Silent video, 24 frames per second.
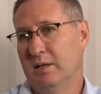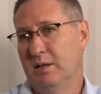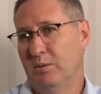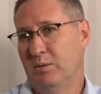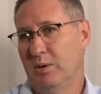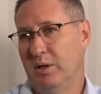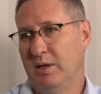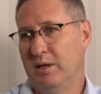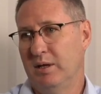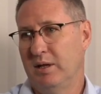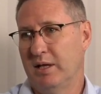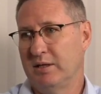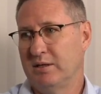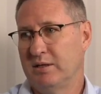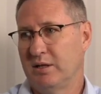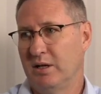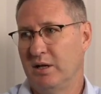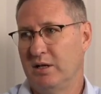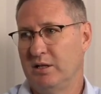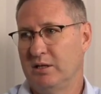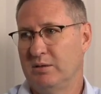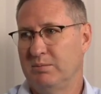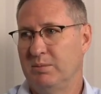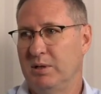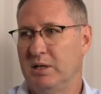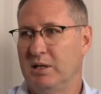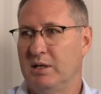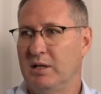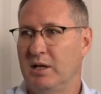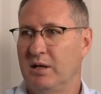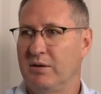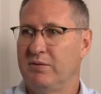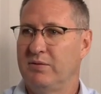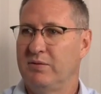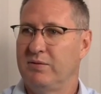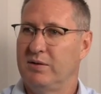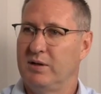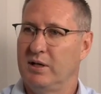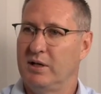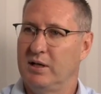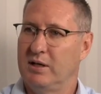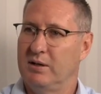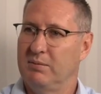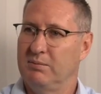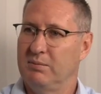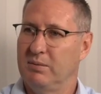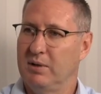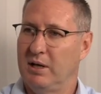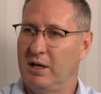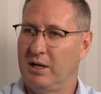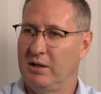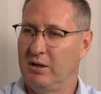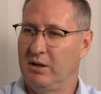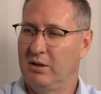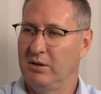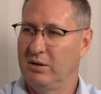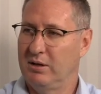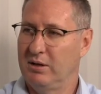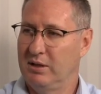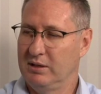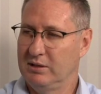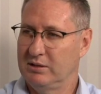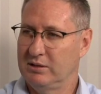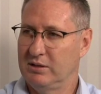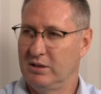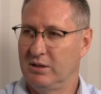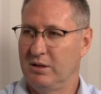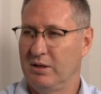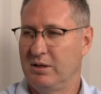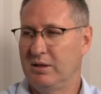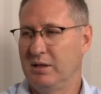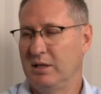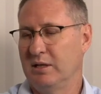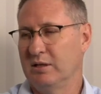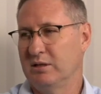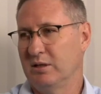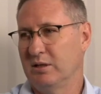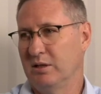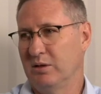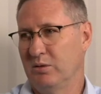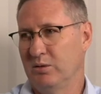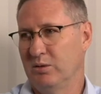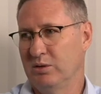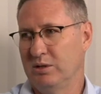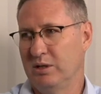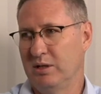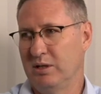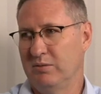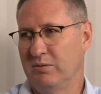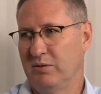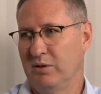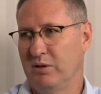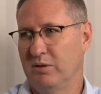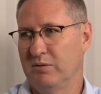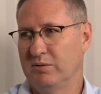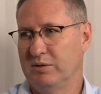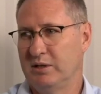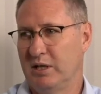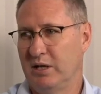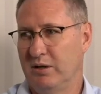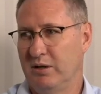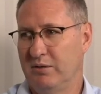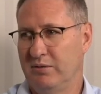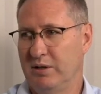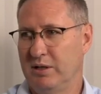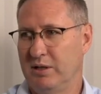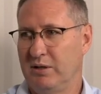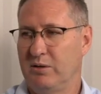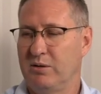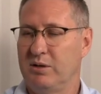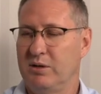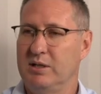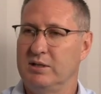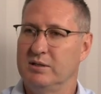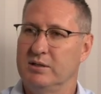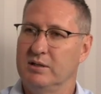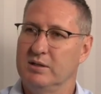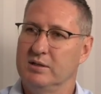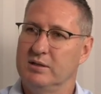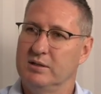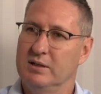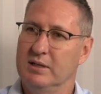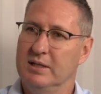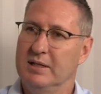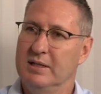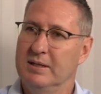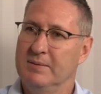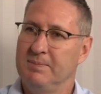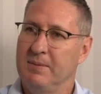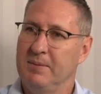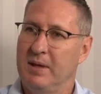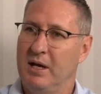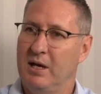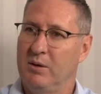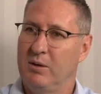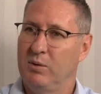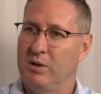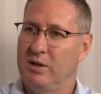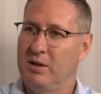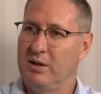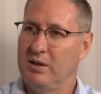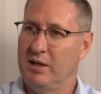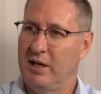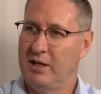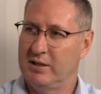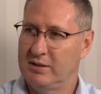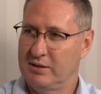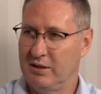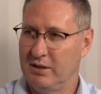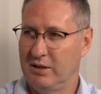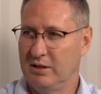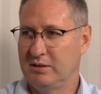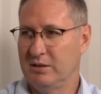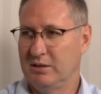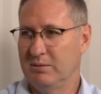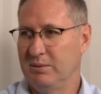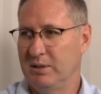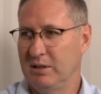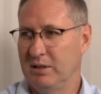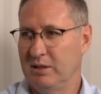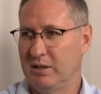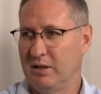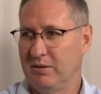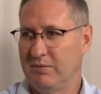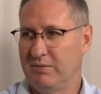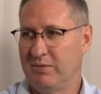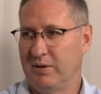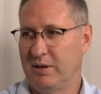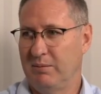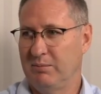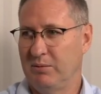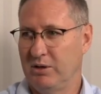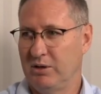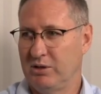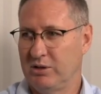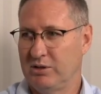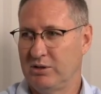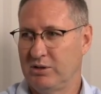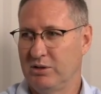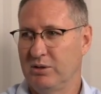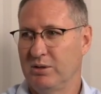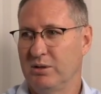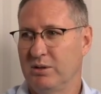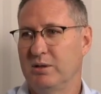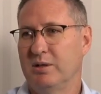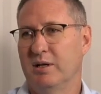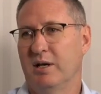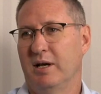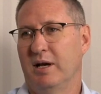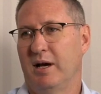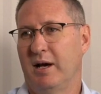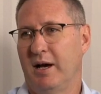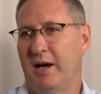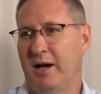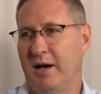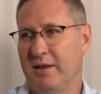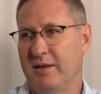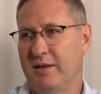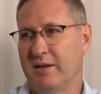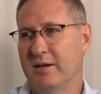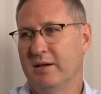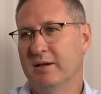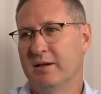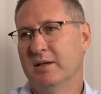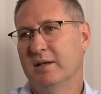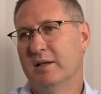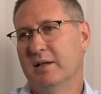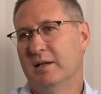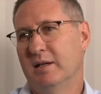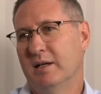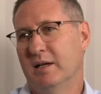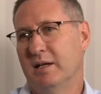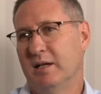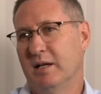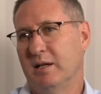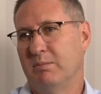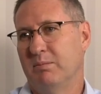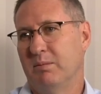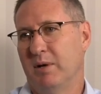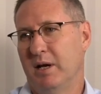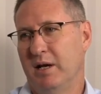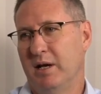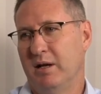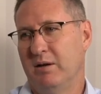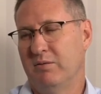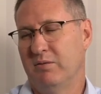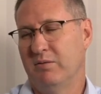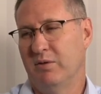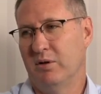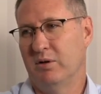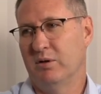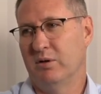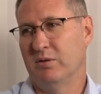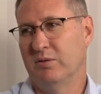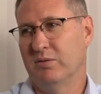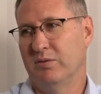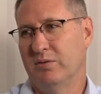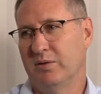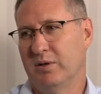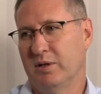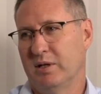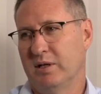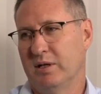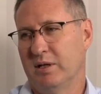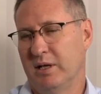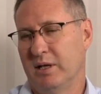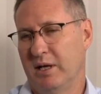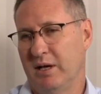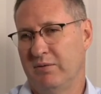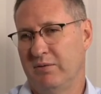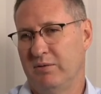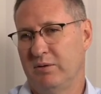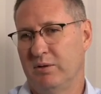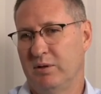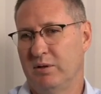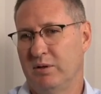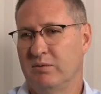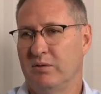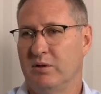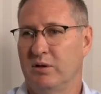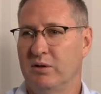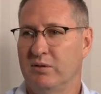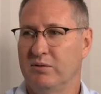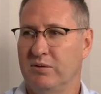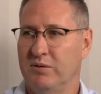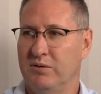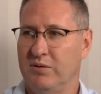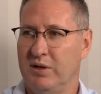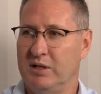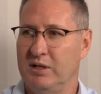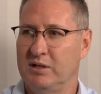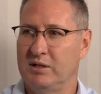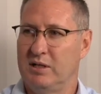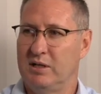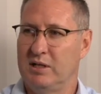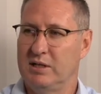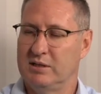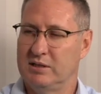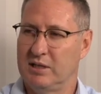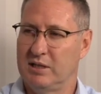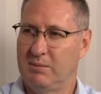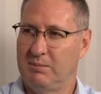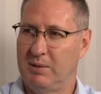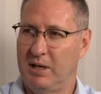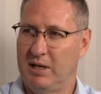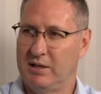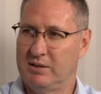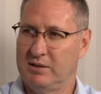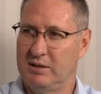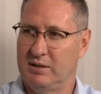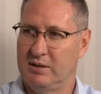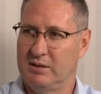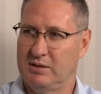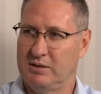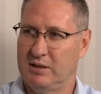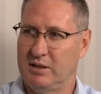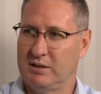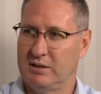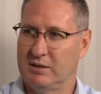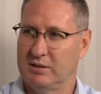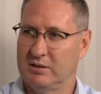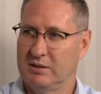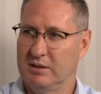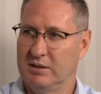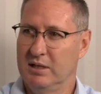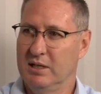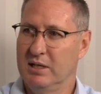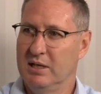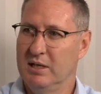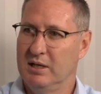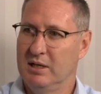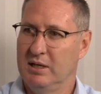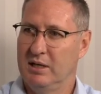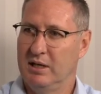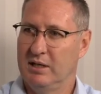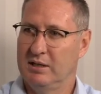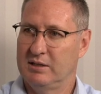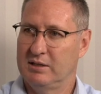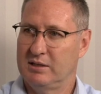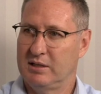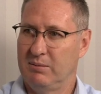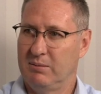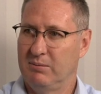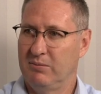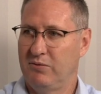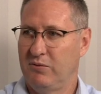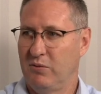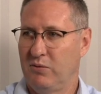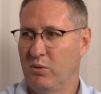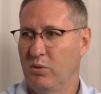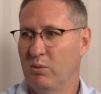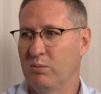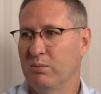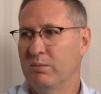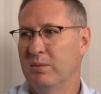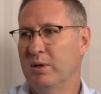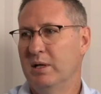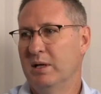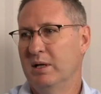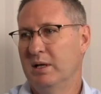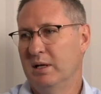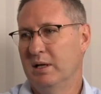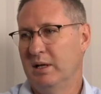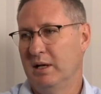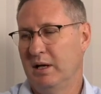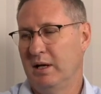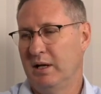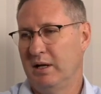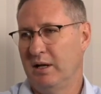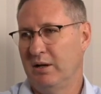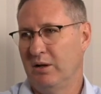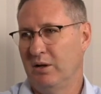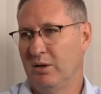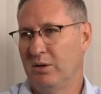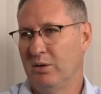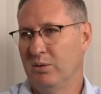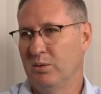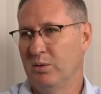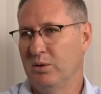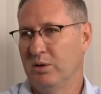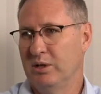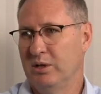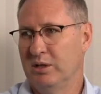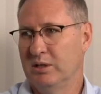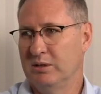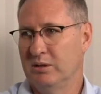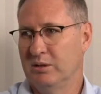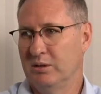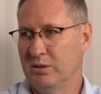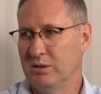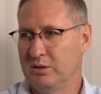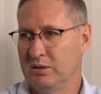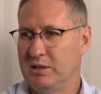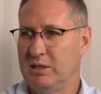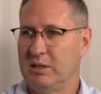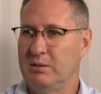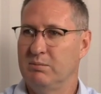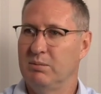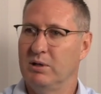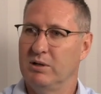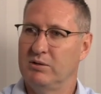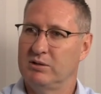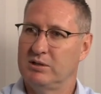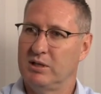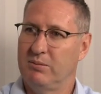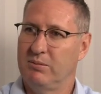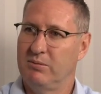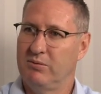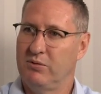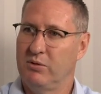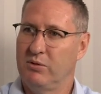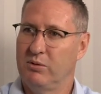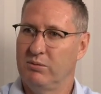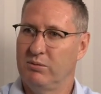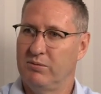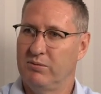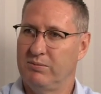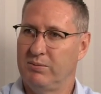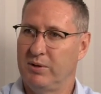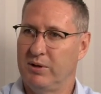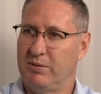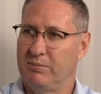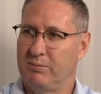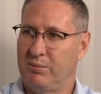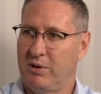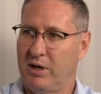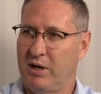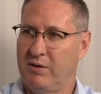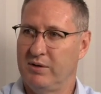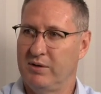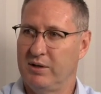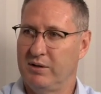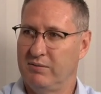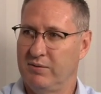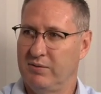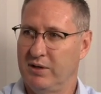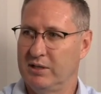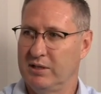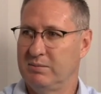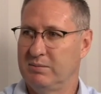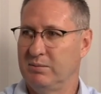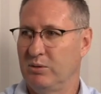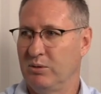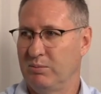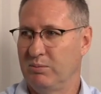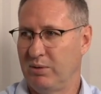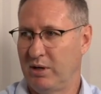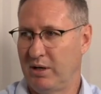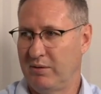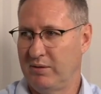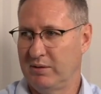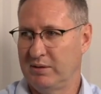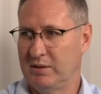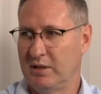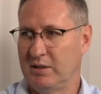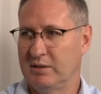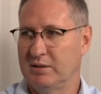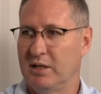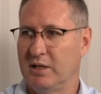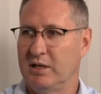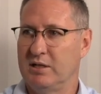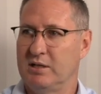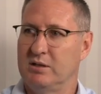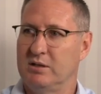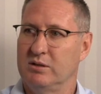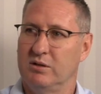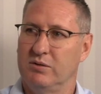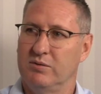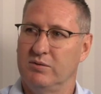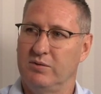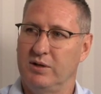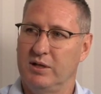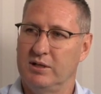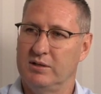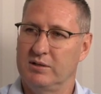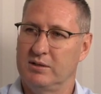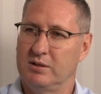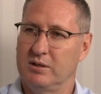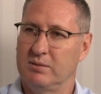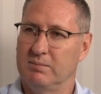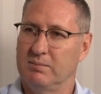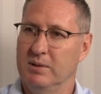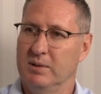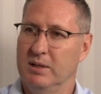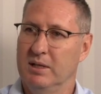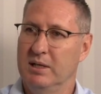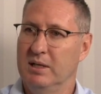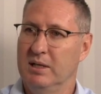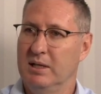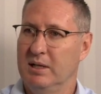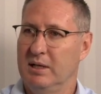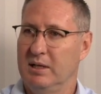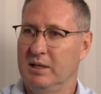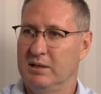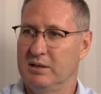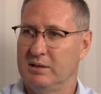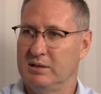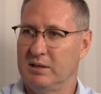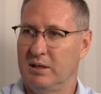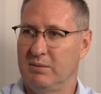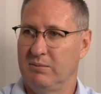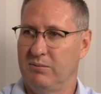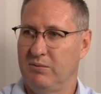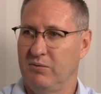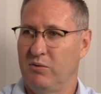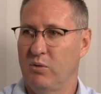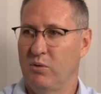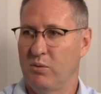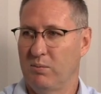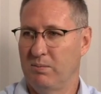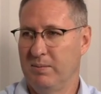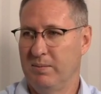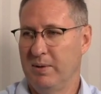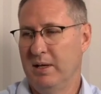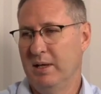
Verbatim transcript: Whether that's going to be enough, um, I don't think so. I think it's going to also involve tariff increases. And whether that's going to be enough, I'm not sure uh, either. And it may involve, uh, have to involve eventually some asset sales and some form, and I know the word is dirty, but some form of, of uh, private investment or privatization of Eskom in some form.